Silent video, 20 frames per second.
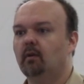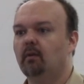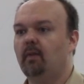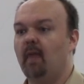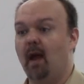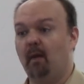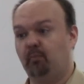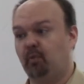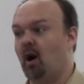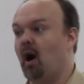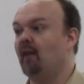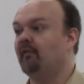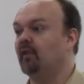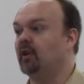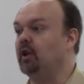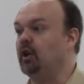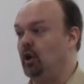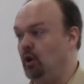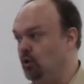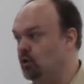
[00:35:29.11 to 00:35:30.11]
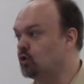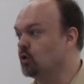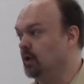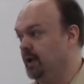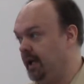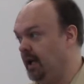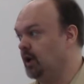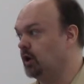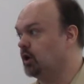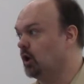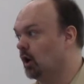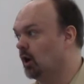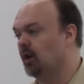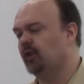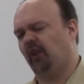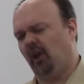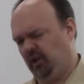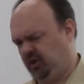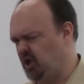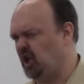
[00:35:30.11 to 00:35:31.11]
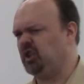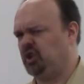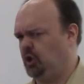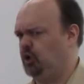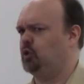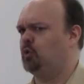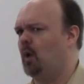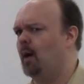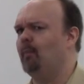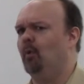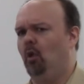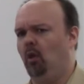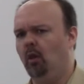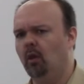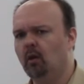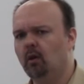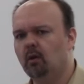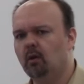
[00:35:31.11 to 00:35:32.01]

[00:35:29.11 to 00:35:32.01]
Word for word: that prophet usually incurs a touch of trouble.